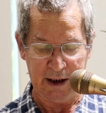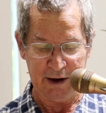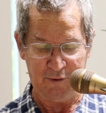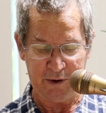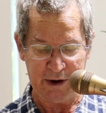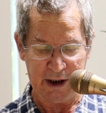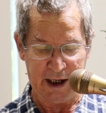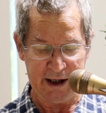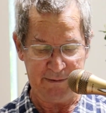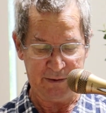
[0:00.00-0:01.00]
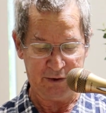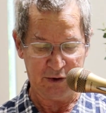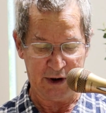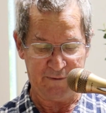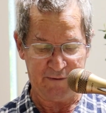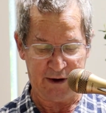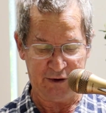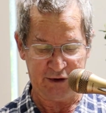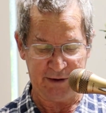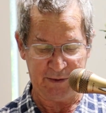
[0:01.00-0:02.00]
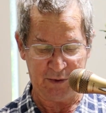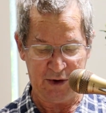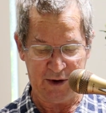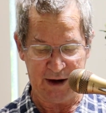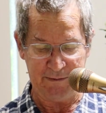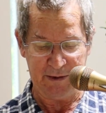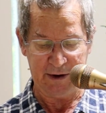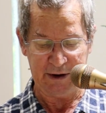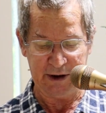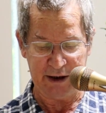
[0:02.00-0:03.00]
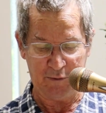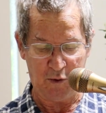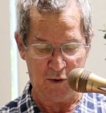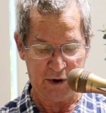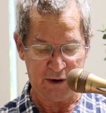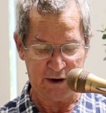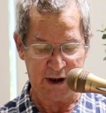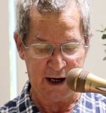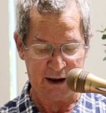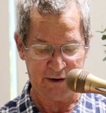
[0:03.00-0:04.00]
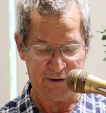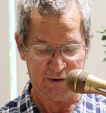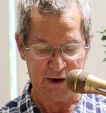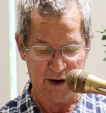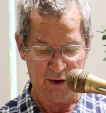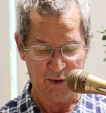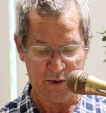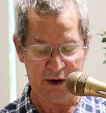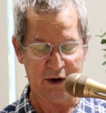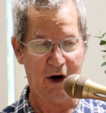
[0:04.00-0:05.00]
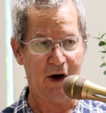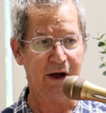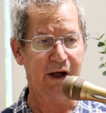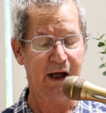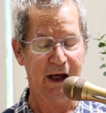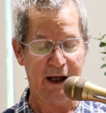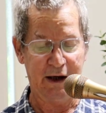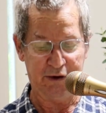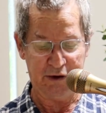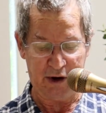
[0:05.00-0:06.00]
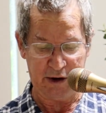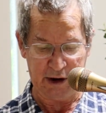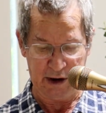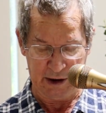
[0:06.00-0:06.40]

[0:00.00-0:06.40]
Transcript: If we claim to have fellowship with him, yet walk in the darkness, we lie and do not